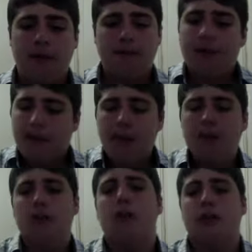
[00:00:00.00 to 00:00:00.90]
The fans are
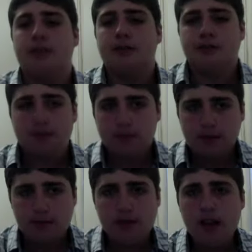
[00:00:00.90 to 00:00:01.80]
behind him. But
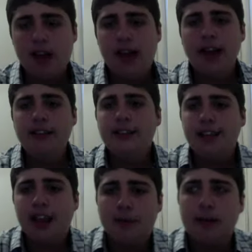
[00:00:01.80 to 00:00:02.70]
people don't know this.